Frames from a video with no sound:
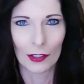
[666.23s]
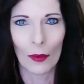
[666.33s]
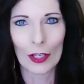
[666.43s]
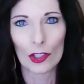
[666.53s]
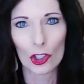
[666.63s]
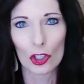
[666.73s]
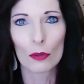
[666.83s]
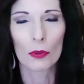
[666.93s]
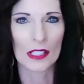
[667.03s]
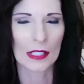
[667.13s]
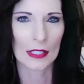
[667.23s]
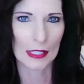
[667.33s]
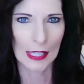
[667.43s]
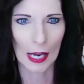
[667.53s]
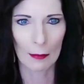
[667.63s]
What you bring to the
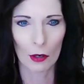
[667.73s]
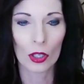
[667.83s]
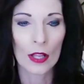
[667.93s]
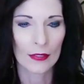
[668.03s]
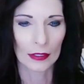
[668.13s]
table,